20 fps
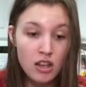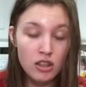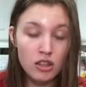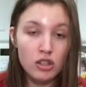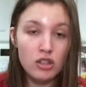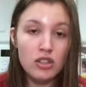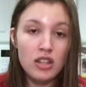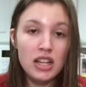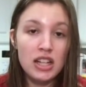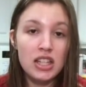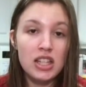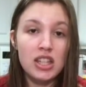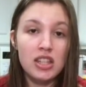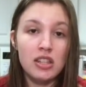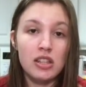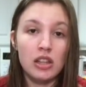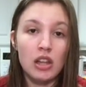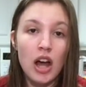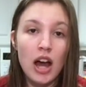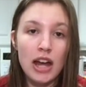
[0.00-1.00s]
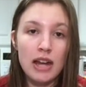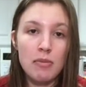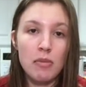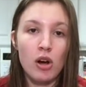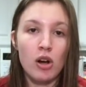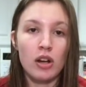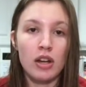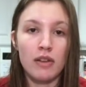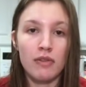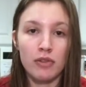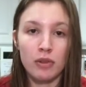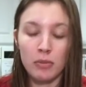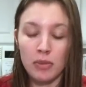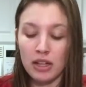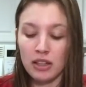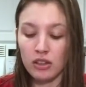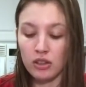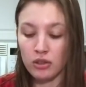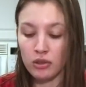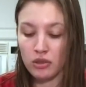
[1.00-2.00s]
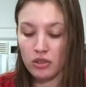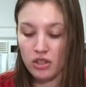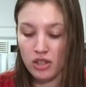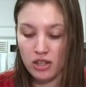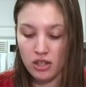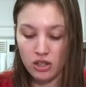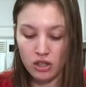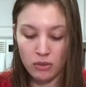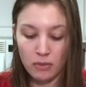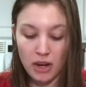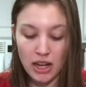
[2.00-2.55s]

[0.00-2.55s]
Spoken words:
There's like slime on it for my little sister.